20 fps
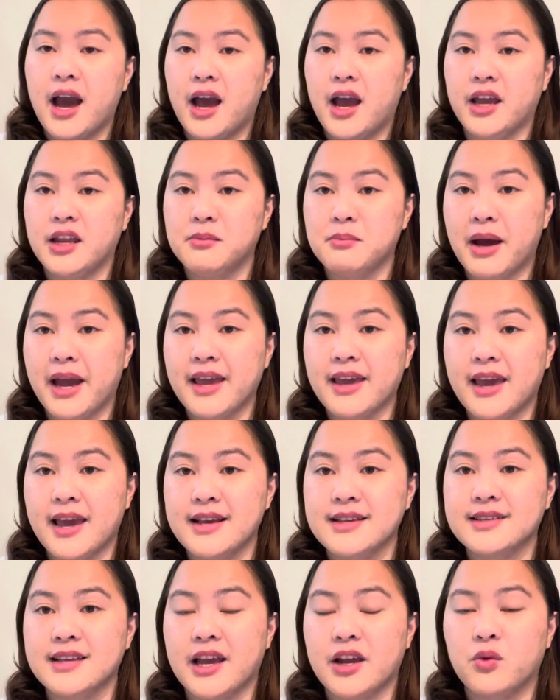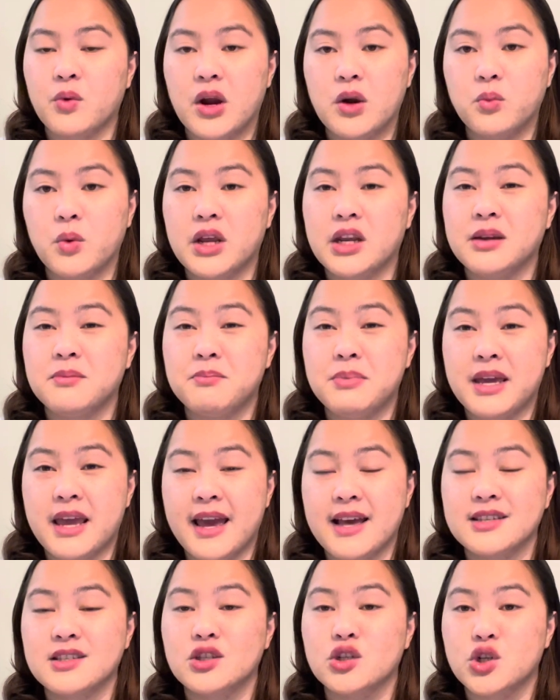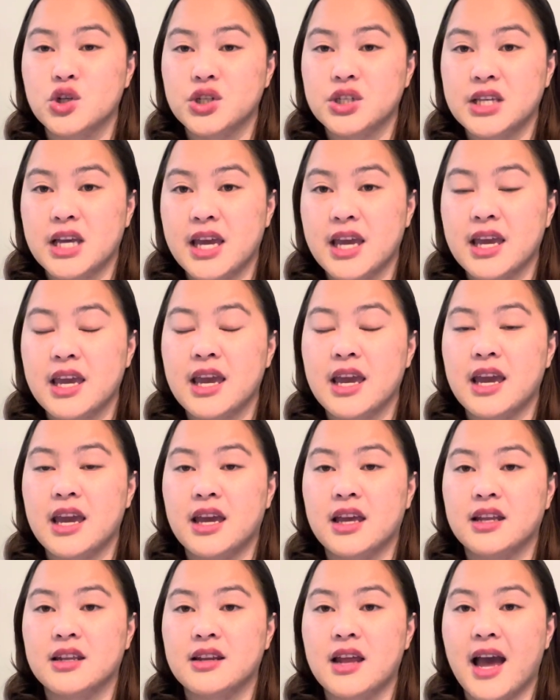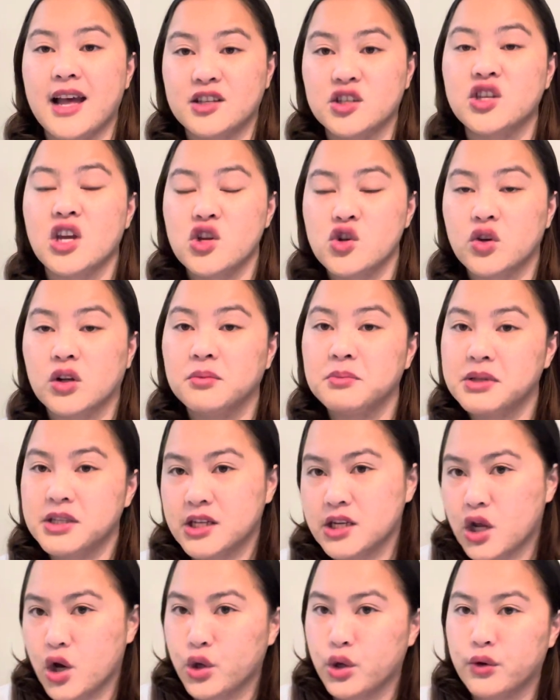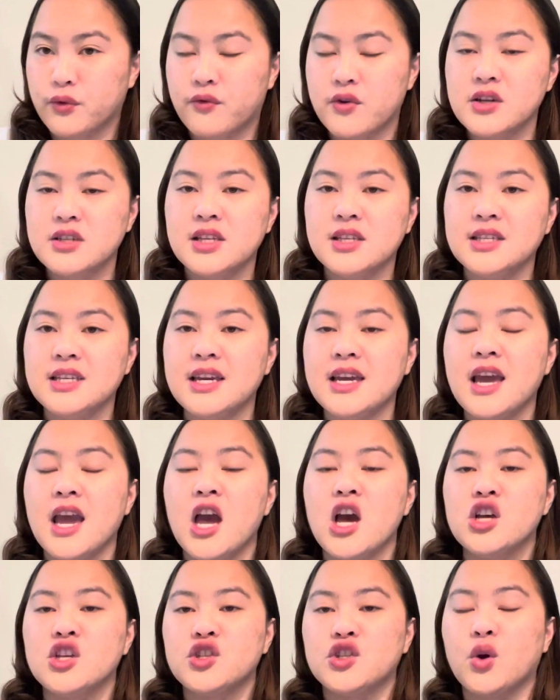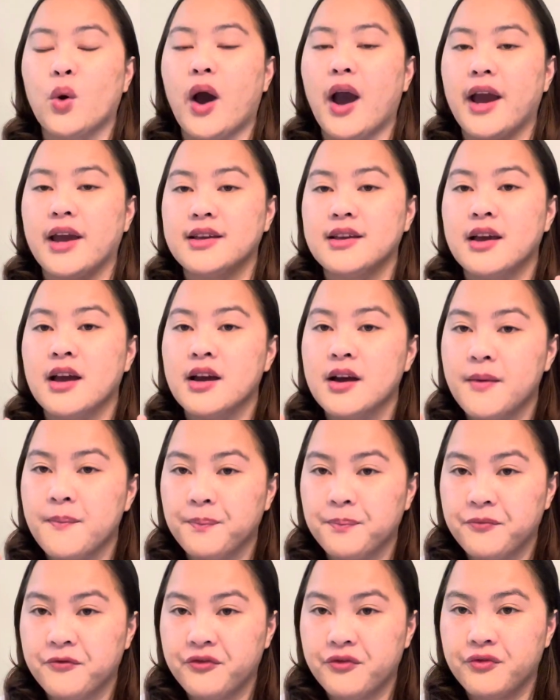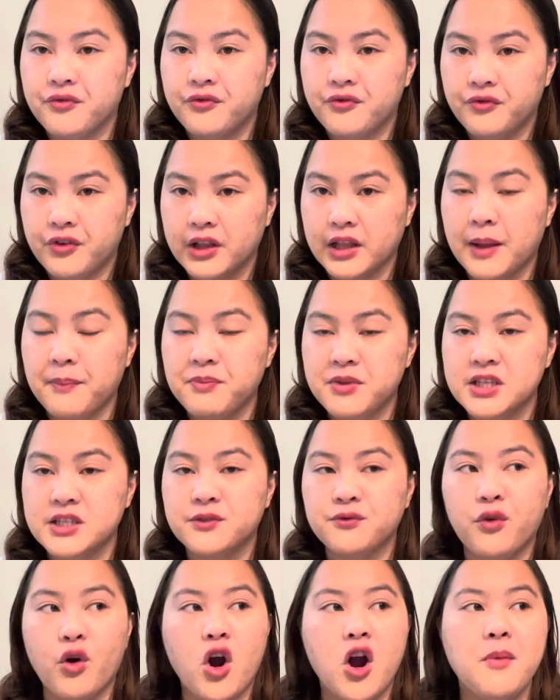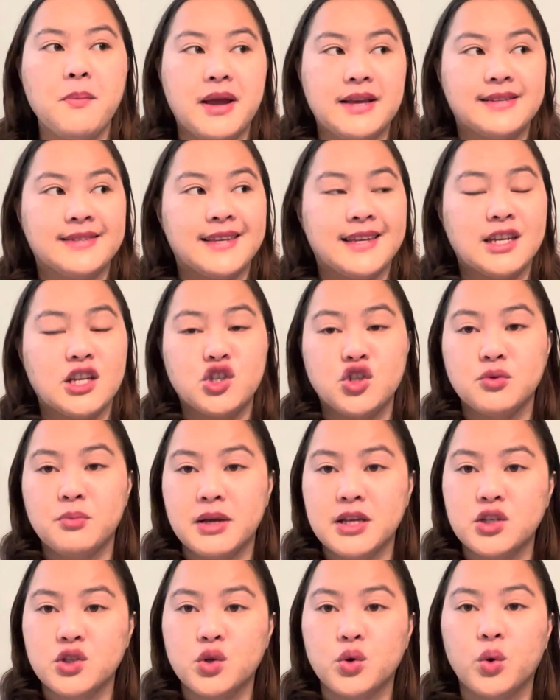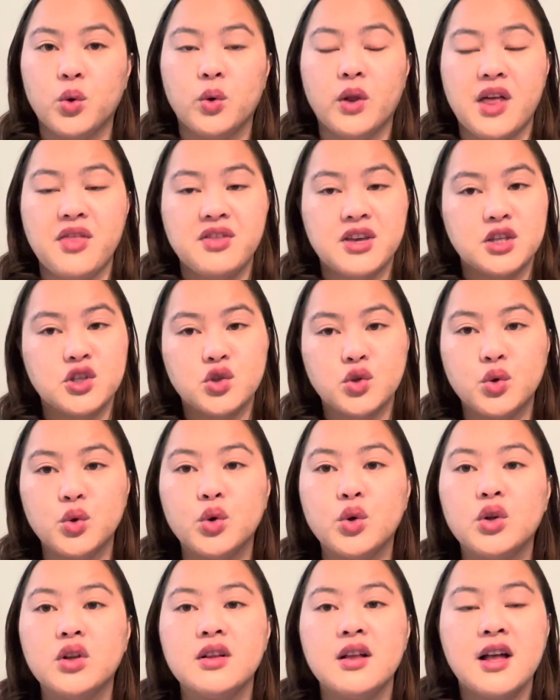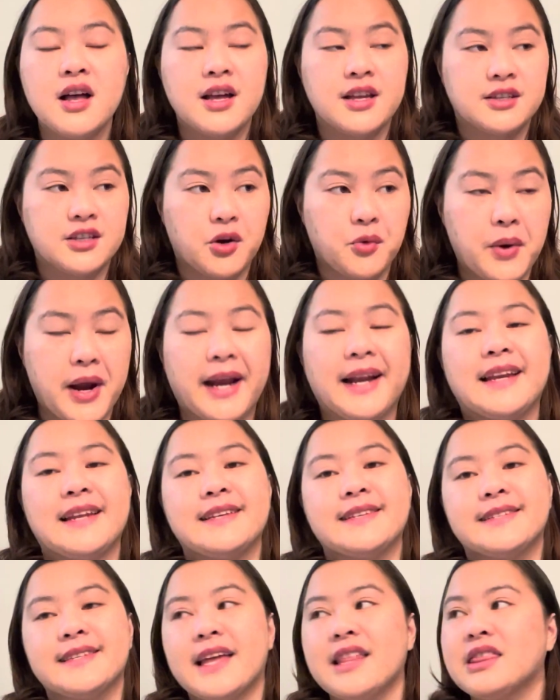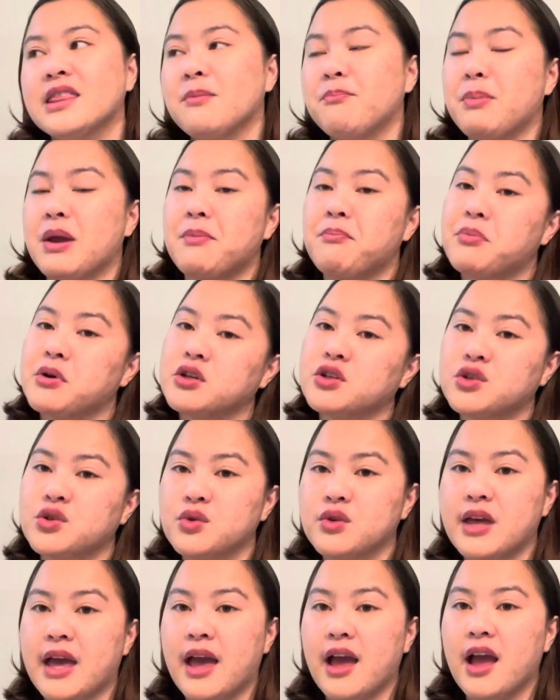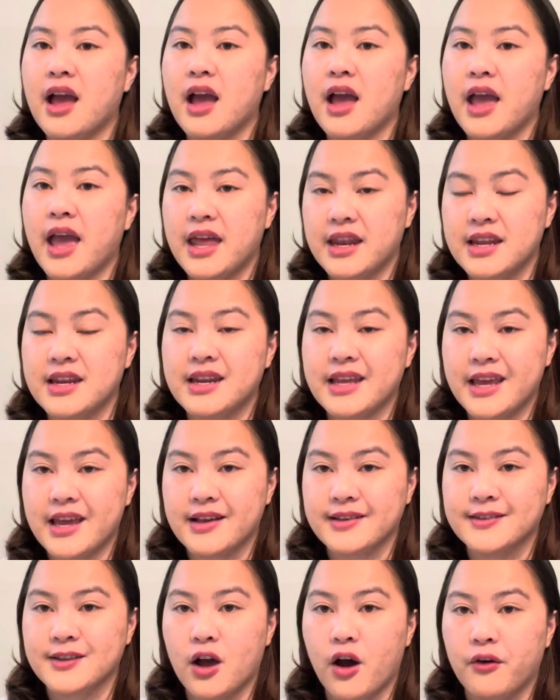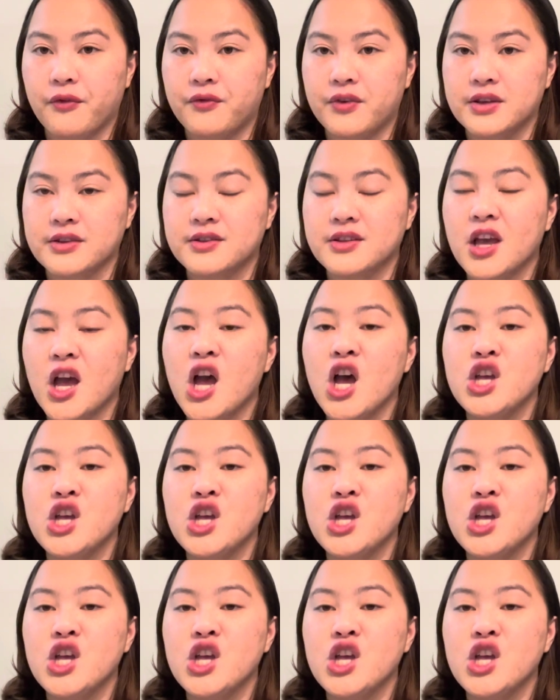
In my case, I graduated BS nursing at Central Mindanao University. So I fill up this form, I send it to my school, and the school directly sent the papers to the NNAS office.